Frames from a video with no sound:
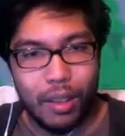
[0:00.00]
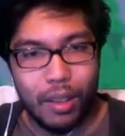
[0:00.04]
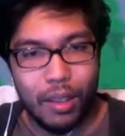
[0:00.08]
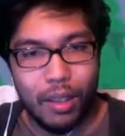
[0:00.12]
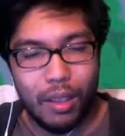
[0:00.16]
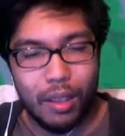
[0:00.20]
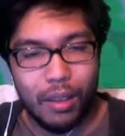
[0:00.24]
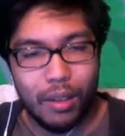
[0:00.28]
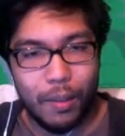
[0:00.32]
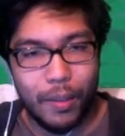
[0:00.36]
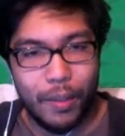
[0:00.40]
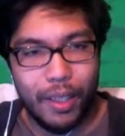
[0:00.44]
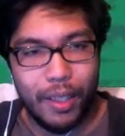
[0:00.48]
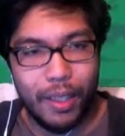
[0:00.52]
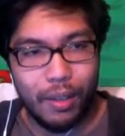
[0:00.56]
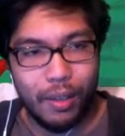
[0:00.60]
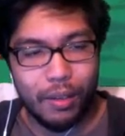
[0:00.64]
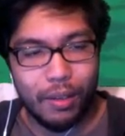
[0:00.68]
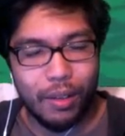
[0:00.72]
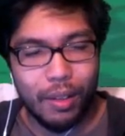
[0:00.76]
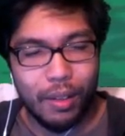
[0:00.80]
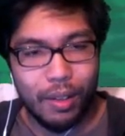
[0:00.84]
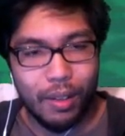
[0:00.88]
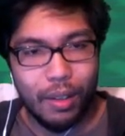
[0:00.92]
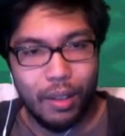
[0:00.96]
Oh, let me
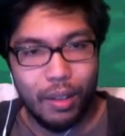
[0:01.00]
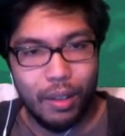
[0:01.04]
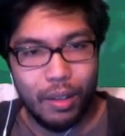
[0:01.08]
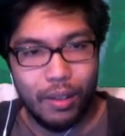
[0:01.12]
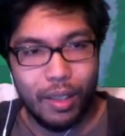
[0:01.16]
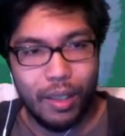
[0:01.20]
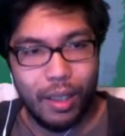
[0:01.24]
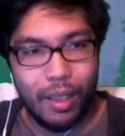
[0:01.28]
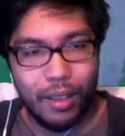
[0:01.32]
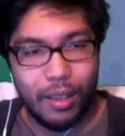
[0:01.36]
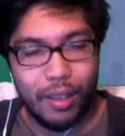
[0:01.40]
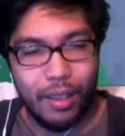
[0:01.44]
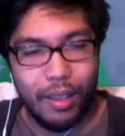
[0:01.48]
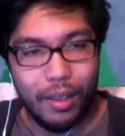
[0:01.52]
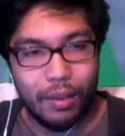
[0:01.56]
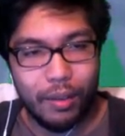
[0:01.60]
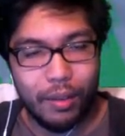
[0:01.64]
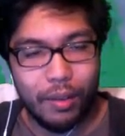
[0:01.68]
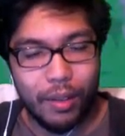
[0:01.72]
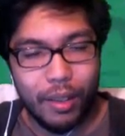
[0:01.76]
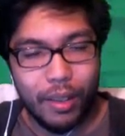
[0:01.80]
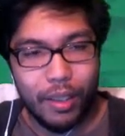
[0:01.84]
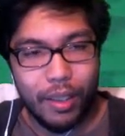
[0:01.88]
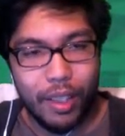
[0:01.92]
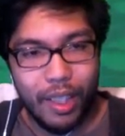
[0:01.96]
heal. Oh god, heal.
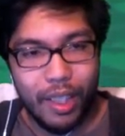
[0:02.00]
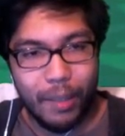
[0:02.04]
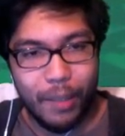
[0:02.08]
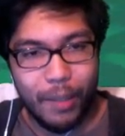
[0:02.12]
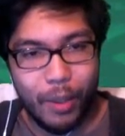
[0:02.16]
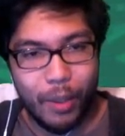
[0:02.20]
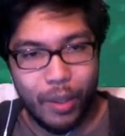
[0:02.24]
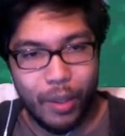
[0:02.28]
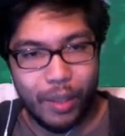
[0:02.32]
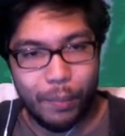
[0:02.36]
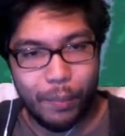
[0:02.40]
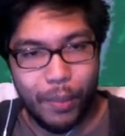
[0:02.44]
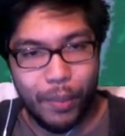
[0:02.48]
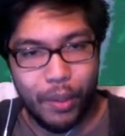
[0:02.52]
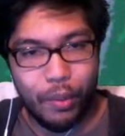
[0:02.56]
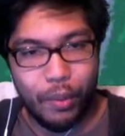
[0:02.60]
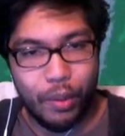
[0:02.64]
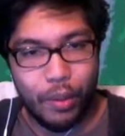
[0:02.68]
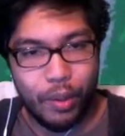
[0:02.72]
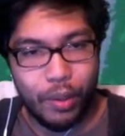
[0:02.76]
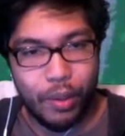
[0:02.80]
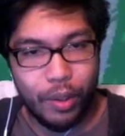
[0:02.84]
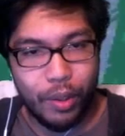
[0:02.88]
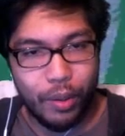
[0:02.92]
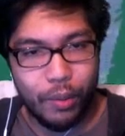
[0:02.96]
Heal me quick. Pew,
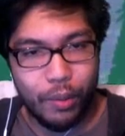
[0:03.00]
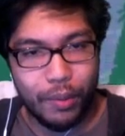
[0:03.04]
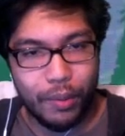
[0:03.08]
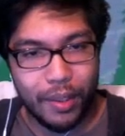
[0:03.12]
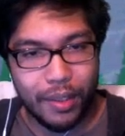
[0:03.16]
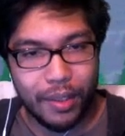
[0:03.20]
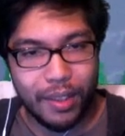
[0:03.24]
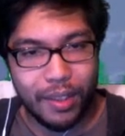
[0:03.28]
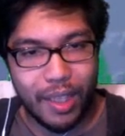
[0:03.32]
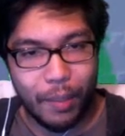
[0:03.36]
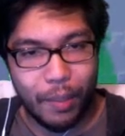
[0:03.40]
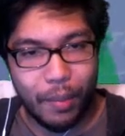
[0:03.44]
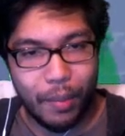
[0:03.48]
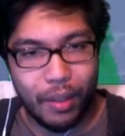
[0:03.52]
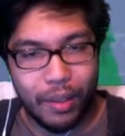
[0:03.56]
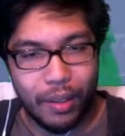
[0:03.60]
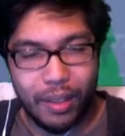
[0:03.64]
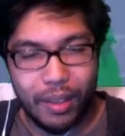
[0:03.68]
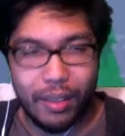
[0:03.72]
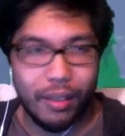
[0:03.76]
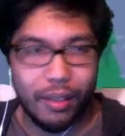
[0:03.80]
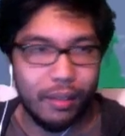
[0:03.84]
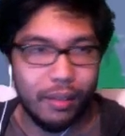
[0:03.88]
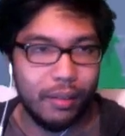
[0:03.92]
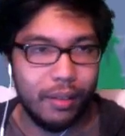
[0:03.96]
shoo, shoo, and step on it
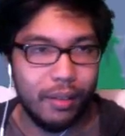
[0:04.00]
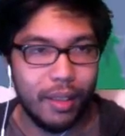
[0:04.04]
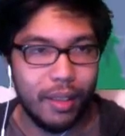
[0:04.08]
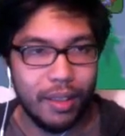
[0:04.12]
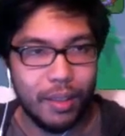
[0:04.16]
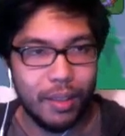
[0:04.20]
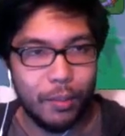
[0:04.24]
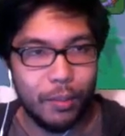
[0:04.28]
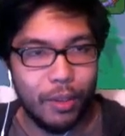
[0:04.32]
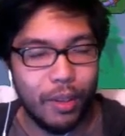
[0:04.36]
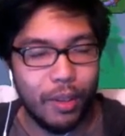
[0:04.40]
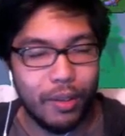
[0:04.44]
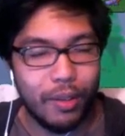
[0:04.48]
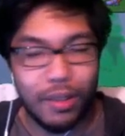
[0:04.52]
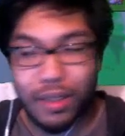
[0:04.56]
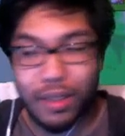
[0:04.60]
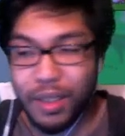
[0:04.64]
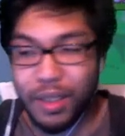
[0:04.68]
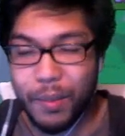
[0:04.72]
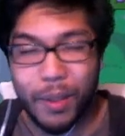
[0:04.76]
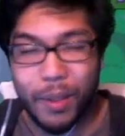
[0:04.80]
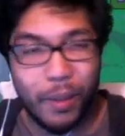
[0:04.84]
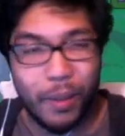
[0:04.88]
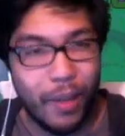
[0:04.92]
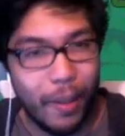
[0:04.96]
and get somewhere else. It's
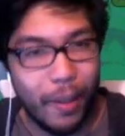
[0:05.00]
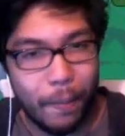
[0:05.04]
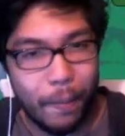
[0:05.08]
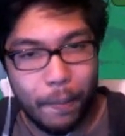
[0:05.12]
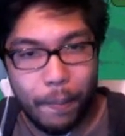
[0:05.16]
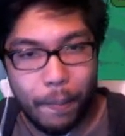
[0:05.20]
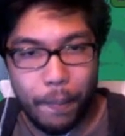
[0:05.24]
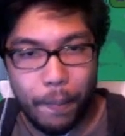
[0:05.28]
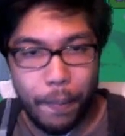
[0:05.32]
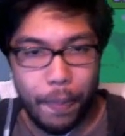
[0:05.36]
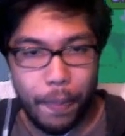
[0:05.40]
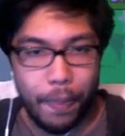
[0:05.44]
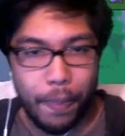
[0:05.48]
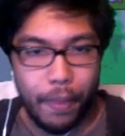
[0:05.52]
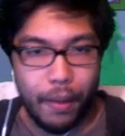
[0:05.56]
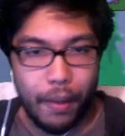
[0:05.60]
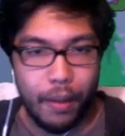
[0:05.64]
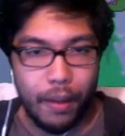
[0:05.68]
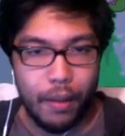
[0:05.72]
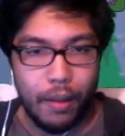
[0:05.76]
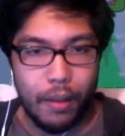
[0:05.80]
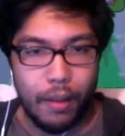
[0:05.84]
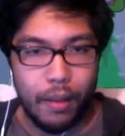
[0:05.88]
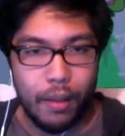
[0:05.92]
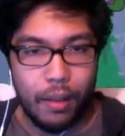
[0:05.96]
gonna be great.
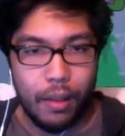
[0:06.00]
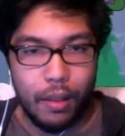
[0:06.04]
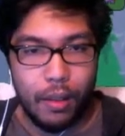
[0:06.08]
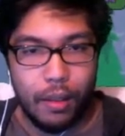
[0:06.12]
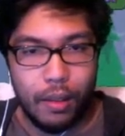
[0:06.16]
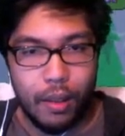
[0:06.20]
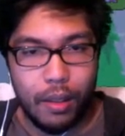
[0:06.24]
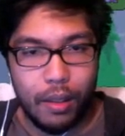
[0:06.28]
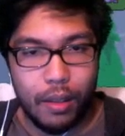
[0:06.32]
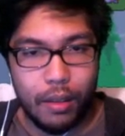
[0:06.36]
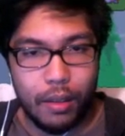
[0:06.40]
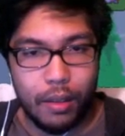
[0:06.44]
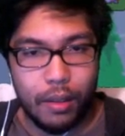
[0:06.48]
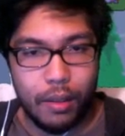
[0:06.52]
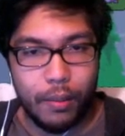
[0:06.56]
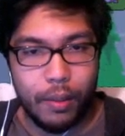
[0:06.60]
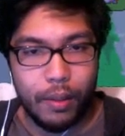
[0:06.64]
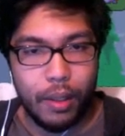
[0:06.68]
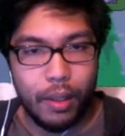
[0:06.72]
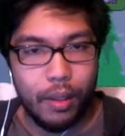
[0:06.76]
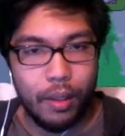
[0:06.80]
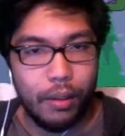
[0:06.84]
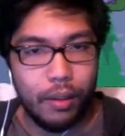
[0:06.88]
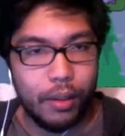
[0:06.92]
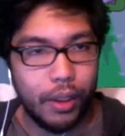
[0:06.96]
Alright,
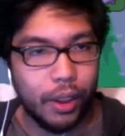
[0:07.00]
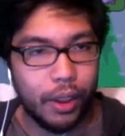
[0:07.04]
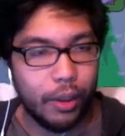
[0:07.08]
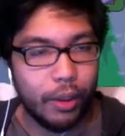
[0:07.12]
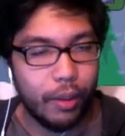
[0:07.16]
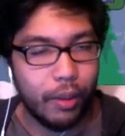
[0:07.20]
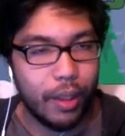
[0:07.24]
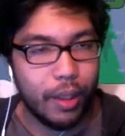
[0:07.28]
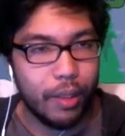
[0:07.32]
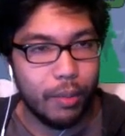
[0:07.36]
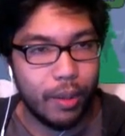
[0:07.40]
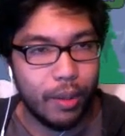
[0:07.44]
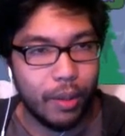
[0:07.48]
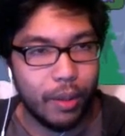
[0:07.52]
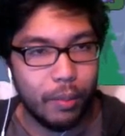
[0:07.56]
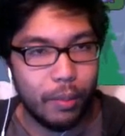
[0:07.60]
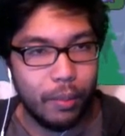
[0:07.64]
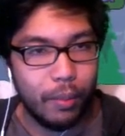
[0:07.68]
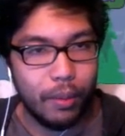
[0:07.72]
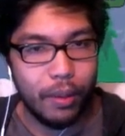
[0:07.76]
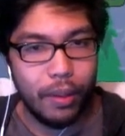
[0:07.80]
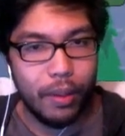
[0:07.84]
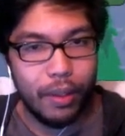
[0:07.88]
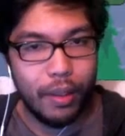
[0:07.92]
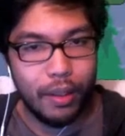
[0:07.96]
go. Let's destroy these pressure
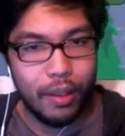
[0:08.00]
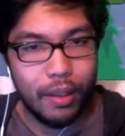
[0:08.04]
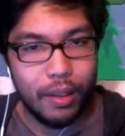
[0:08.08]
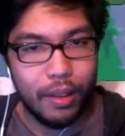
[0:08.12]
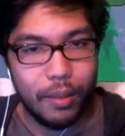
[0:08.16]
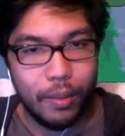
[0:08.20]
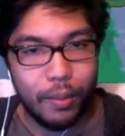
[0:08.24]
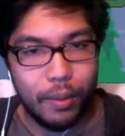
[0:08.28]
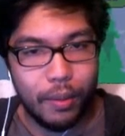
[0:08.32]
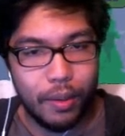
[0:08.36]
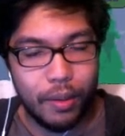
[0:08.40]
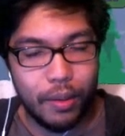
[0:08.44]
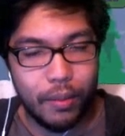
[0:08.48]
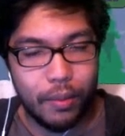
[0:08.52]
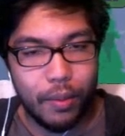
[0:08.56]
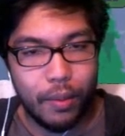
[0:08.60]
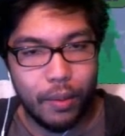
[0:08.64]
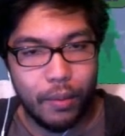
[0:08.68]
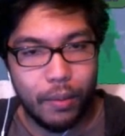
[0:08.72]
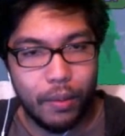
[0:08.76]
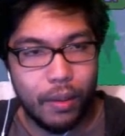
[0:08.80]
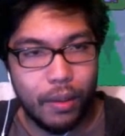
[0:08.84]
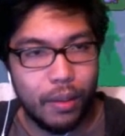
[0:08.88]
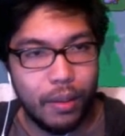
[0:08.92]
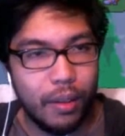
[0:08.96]
plates. Put this red
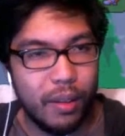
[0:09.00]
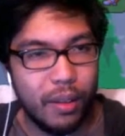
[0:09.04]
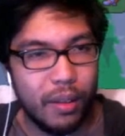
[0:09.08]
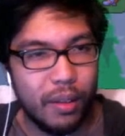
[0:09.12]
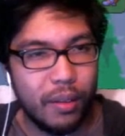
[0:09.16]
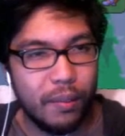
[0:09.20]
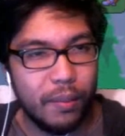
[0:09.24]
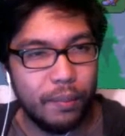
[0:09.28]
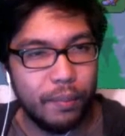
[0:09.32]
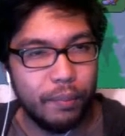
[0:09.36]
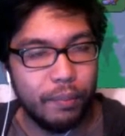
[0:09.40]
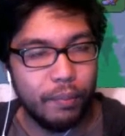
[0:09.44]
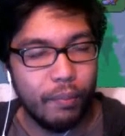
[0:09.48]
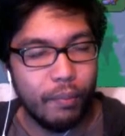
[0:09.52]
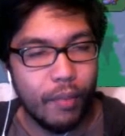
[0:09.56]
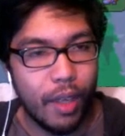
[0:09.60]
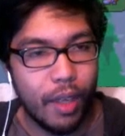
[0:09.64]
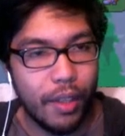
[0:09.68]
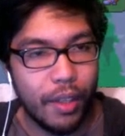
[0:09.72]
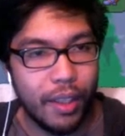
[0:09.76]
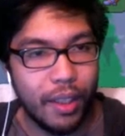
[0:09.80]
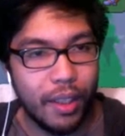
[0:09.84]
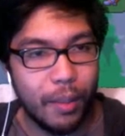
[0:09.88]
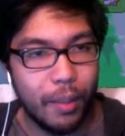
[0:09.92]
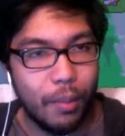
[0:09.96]
one on here. I
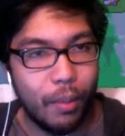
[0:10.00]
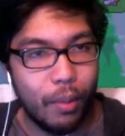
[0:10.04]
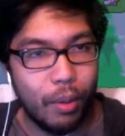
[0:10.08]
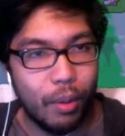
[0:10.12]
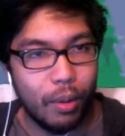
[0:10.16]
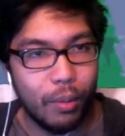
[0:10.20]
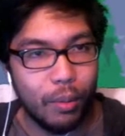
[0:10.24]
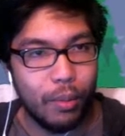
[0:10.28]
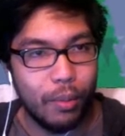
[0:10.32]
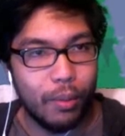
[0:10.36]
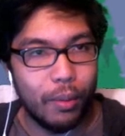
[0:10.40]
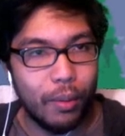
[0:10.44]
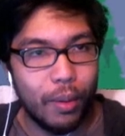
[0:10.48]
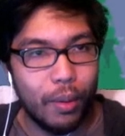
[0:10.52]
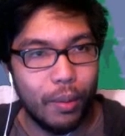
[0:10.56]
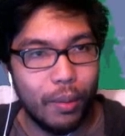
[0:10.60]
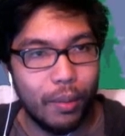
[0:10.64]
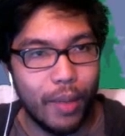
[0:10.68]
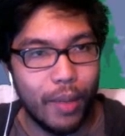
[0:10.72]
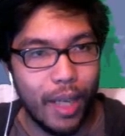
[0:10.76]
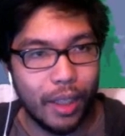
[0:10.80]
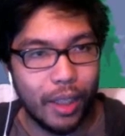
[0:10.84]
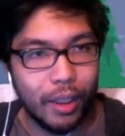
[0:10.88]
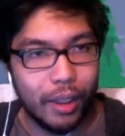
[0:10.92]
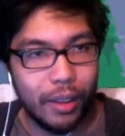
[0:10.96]
think the marble row
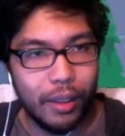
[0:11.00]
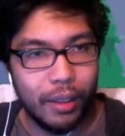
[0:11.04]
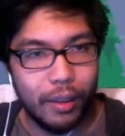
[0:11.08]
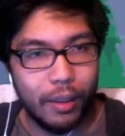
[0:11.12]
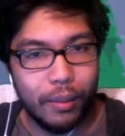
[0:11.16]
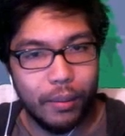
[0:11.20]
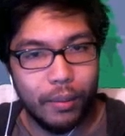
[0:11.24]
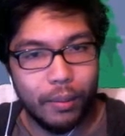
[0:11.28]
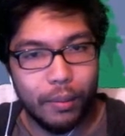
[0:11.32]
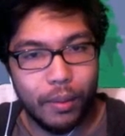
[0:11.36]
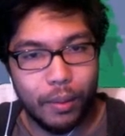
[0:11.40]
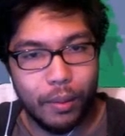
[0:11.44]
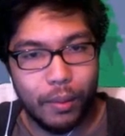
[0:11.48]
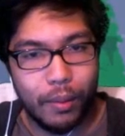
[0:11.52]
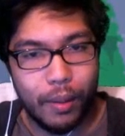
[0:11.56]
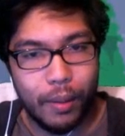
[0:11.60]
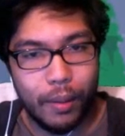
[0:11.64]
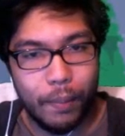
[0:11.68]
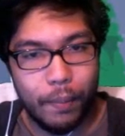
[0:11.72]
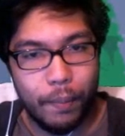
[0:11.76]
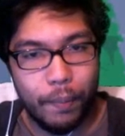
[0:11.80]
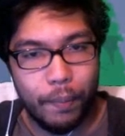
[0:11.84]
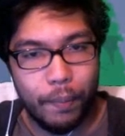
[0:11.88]
actually went away.